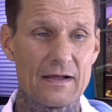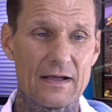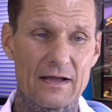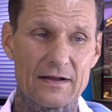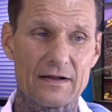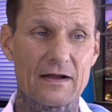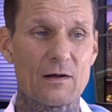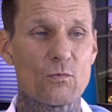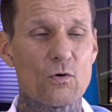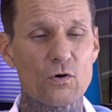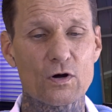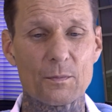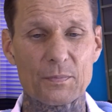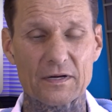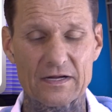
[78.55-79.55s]
And then I
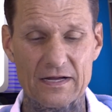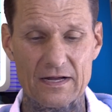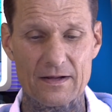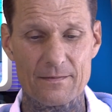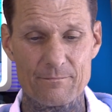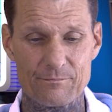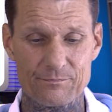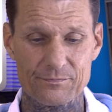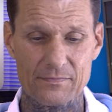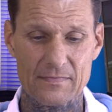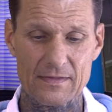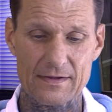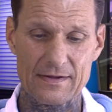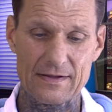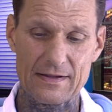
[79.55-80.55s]
woke up again,
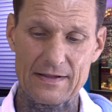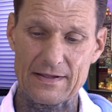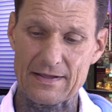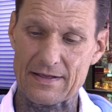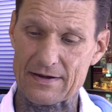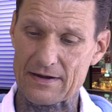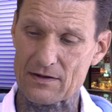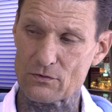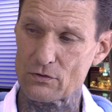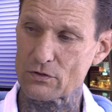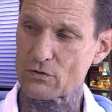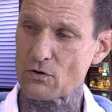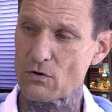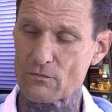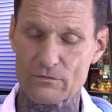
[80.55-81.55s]
and I
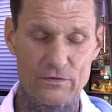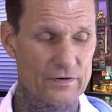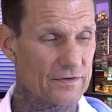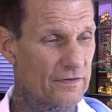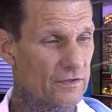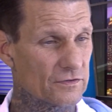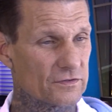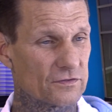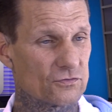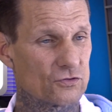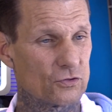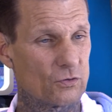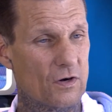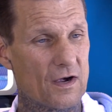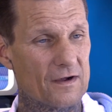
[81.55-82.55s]
look over, and there's
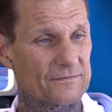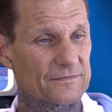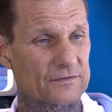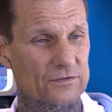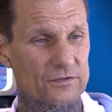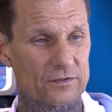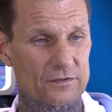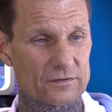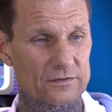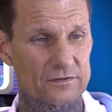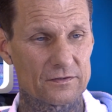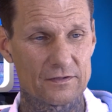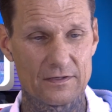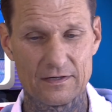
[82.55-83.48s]
2 officers,